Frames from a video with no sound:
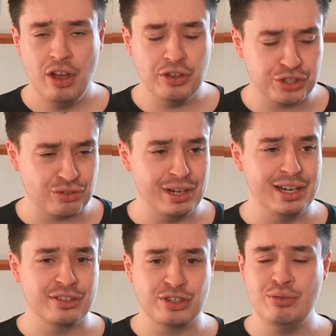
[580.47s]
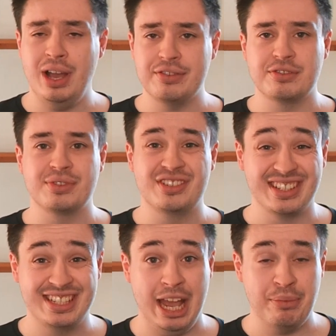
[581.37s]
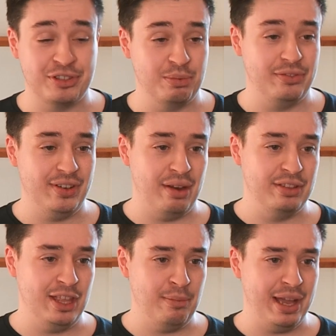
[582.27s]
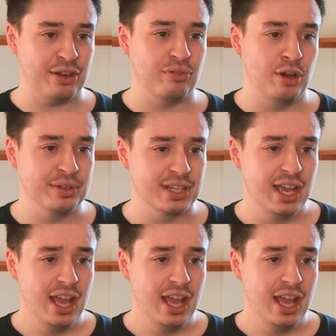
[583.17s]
Australia do have some good depth, to be fair, in their back rowers.